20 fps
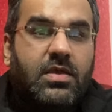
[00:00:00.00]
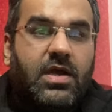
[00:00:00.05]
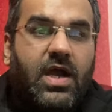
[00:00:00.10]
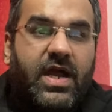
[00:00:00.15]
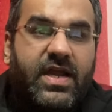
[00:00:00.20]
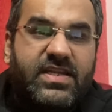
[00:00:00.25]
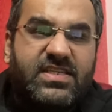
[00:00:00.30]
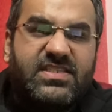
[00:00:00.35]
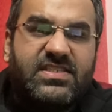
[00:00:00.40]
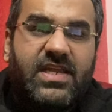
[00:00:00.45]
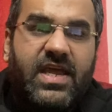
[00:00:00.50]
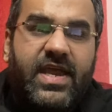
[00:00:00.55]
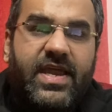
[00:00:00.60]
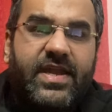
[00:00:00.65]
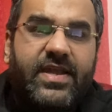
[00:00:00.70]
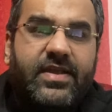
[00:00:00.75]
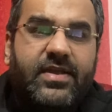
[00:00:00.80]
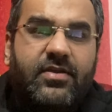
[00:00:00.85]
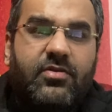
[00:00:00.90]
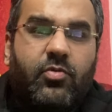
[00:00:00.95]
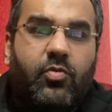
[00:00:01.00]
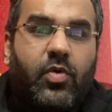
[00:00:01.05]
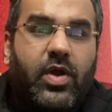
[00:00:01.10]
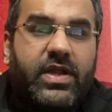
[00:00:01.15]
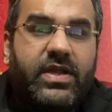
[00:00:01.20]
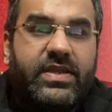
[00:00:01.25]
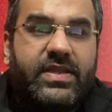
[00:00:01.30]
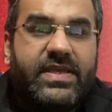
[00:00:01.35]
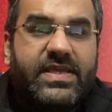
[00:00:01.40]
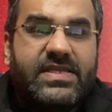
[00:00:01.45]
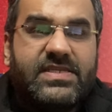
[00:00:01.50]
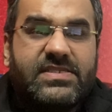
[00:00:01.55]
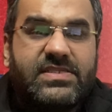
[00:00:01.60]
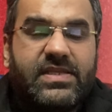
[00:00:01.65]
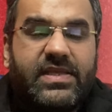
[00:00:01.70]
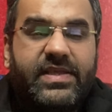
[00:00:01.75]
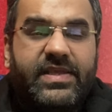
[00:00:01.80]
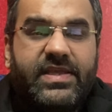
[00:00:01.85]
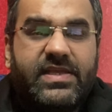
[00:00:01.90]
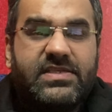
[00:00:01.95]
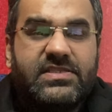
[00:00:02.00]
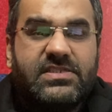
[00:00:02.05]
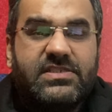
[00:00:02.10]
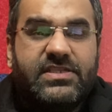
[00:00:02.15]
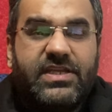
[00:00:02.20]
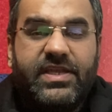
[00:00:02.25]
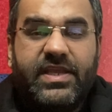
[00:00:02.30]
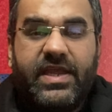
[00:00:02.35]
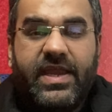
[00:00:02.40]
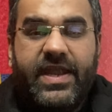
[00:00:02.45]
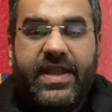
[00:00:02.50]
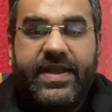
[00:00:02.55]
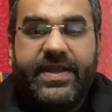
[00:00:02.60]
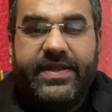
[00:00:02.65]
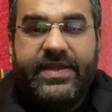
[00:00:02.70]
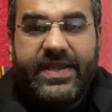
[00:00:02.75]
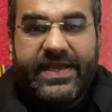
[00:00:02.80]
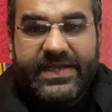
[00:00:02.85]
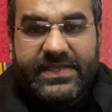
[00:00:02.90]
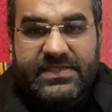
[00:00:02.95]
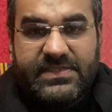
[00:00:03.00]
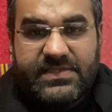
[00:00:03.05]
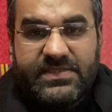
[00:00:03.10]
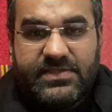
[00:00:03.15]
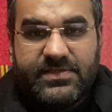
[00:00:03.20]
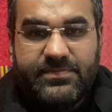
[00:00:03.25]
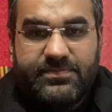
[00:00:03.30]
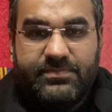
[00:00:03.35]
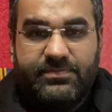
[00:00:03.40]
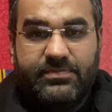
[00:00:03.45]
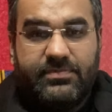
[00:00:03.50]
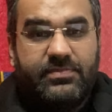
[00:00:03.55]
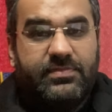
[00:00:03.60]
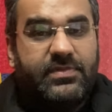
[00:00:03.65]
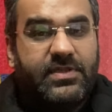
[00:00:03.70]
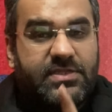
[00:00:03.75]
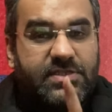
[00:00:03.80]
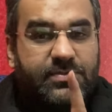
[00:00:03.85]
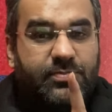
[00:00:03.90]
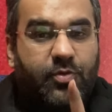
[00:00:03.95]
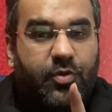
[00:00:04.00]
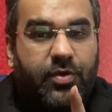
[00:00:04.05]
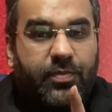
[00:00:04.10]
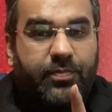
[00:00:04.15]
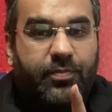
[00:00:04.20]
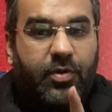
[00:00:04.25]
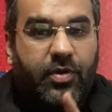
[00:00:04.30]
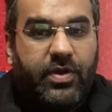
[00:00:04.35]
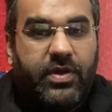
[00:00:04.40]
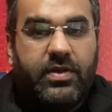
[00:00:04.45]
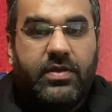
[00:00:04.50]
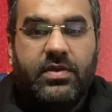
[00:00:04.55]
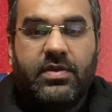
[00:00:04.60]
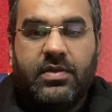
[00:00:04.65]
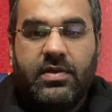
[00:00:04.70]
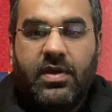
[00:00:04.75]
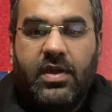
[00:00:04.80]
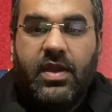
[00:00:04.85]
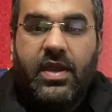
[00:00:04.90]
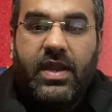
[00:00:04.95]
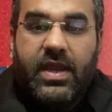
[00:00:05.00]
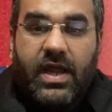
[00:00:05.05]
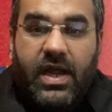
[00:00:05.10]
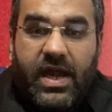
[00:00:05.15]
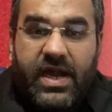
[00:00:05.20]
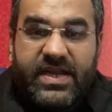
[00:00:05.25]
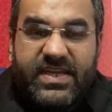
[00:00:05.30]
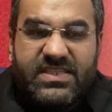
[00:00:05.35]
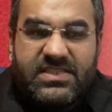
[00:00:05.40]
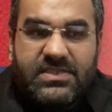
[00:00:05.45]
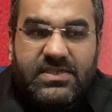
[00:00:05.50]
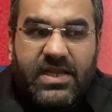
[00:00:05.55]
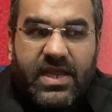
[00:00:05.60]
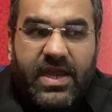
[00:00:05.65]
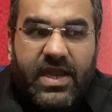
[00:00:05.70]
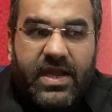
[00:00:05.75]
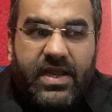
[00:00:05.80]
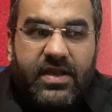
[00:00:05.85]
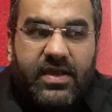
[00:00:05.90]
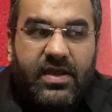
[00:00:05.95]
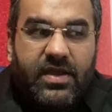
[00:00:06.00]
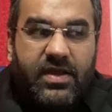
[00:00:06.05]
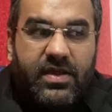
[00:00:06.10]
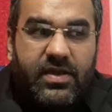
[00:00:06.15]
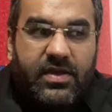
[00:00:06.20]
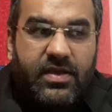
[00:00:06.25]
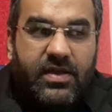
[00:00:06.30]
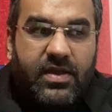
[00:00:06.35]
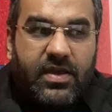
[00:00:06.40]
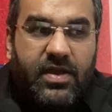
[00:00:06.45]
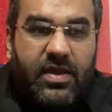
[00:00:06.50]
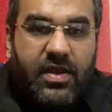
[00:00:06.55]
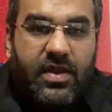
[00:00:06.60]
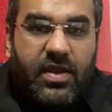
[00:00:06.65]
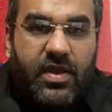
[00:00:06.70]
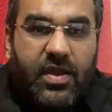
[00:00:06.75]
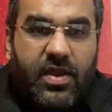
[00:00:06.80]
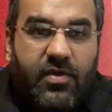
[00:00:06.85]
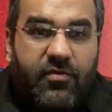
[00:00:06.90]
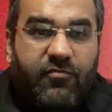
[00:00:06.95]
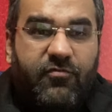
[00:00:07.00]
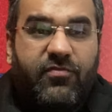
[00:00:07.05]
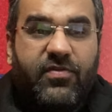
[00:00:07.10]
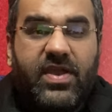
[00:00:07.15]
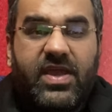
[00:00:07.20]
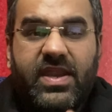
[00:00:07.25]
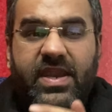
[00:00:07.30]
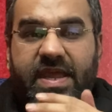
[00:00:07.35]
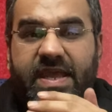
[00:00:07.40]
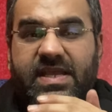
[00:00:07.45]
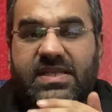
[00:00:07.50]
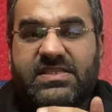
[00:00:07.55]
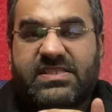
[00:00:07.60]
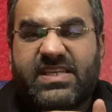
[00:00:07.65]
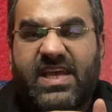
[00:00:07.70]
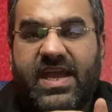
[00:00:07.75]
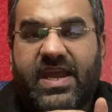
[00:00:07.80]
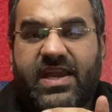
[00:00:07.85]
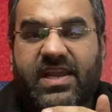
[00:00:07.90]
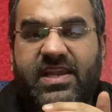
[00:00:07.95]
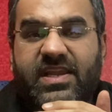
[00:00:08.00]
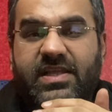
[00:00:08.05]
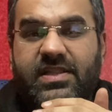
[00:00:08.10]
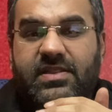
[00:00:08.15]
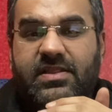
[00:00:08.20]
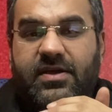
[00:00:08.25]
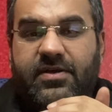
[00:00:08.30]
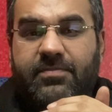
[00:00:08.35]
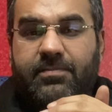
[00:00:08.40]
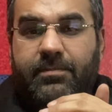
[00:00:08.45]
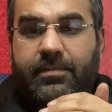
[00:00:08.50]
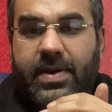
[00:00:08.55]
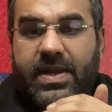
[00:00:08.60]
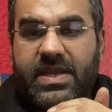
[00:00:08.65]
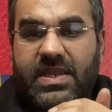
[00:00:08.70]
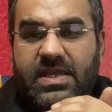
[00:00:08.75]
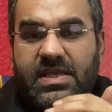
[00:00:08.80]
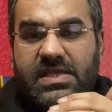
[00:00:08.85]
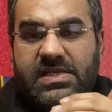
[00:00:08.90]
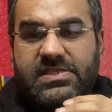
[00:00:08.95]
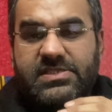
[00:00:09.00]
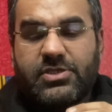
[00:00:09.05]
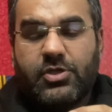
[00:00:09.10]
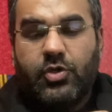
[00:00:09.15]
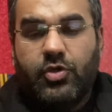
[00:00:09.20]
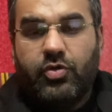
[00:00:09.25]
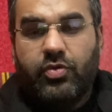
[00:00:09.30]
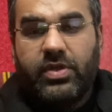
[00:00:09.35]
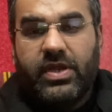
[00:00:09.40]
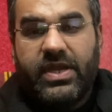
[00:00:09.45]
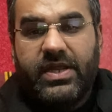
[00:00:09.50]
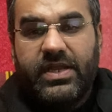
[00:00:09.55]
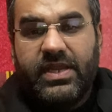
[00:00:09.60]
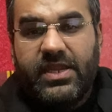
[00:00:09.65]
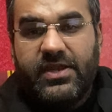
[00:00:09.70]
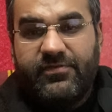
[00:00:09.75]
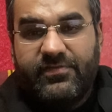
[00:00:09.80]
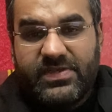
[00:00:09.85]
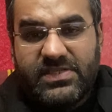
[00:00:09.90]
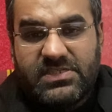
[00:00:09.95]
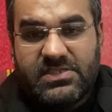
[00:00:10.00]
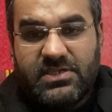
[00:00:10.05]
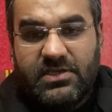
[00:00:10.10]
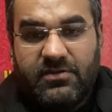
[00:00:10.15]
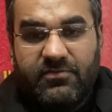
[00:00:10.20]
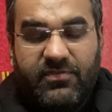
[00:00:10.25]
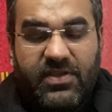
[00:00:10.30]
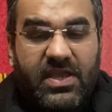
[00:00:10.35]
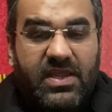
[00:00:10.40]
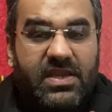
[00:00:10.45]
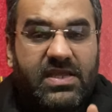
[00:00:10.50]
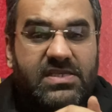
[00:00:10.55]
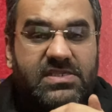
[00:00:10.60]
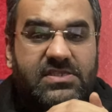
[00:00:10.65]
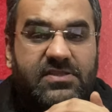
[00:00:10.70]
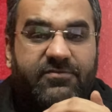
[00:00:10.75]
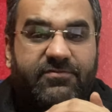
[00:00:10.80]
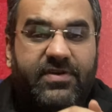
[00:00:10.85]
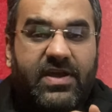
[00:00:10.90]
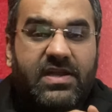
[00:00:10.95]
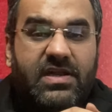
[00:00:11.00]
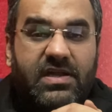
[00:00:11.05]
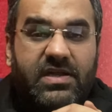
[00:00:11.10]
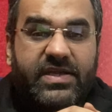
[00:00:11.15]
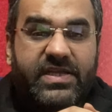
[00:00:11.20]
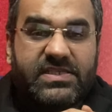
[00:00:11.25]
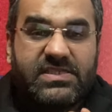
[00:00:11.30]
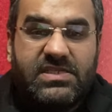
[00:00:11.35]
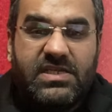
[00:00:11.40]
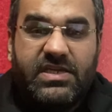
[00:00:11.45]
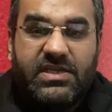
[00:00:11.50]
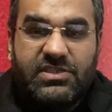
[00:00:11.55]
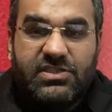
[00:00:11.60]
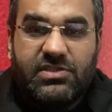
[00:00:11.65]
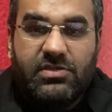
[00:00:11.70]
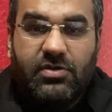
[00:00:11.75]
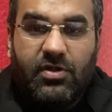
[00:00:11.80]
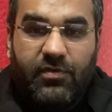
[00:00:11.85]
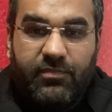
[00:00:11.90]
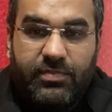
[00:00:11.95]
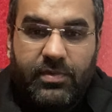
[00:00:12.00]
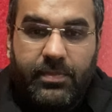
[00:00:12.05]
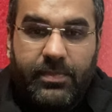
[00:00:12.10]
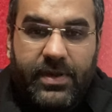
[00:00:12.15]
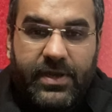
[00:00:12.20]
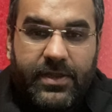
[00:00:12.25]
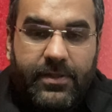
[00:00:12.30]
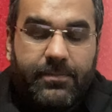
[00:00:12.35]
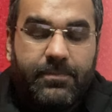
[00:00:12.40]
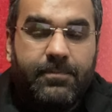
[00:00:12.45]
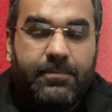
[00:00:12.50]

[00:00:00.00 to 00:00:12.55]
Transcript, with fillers: Understand what is ESG index. That's more important. Understand where exactly the money is going to get invested where is the final destination of the money